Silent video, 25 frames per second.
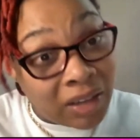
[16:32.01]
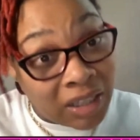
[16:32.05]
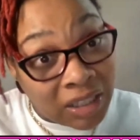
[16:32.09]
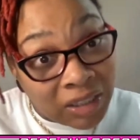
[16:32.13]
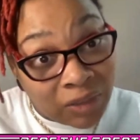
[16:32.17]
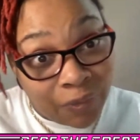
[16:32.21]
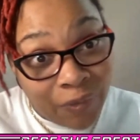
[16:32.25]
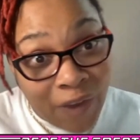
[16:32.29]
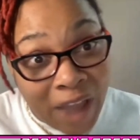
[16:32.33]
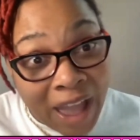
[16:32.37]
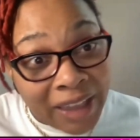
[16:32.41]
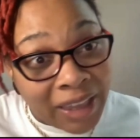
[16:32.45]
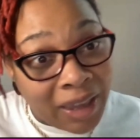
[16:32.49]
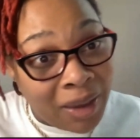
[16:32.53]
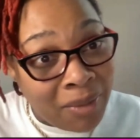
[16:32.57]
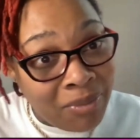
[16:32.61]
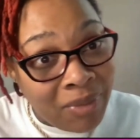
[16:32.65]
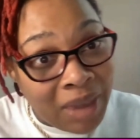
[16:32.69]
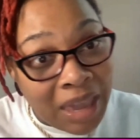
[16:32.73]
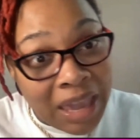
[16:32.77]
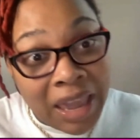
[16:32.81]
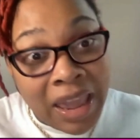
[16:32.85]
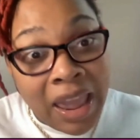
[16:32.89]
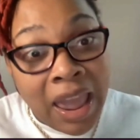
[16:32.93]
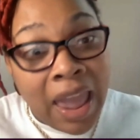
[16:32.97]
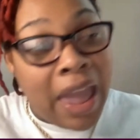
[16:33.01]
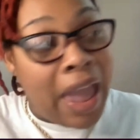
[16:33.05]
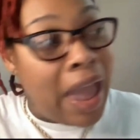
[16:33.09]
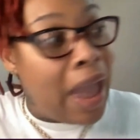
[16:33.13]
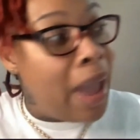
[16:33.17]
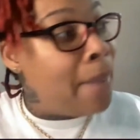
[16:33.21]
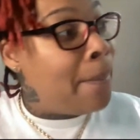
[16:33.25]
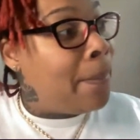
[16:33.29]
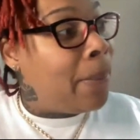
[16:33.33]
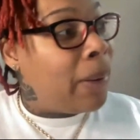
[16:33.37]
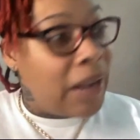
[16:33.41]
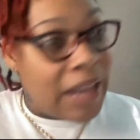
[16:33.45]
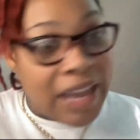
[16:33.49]
is fucking me
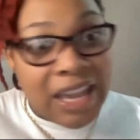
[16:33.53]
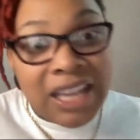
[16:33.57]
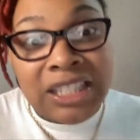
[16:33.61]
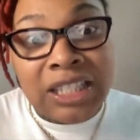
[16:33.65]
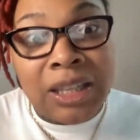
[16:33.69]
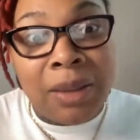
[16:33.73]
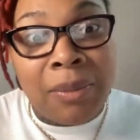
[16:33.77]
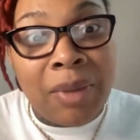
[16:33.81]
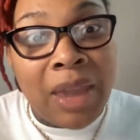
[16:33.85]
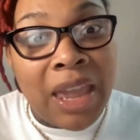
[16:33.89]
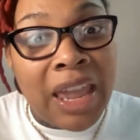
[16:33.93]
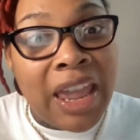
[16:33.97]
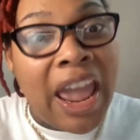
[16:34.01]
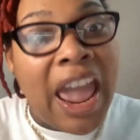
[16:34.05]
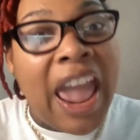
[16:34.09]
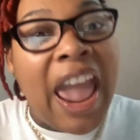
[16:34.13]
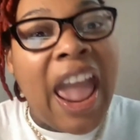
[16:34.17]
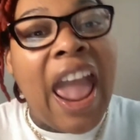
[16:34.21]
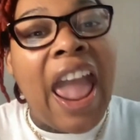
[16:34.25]
and pleasing me.